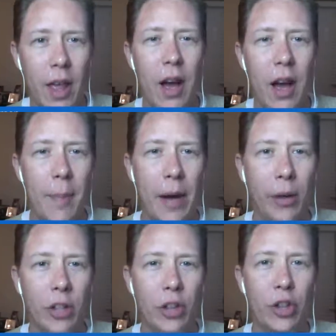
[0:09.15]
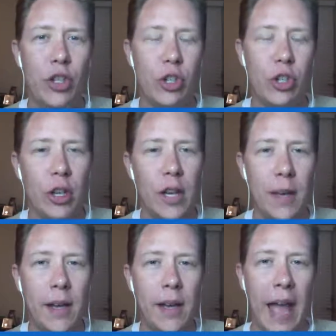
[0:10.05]
about the
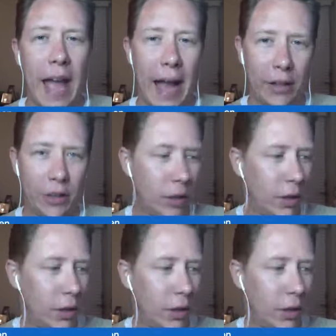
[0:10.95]
Journeyman actor.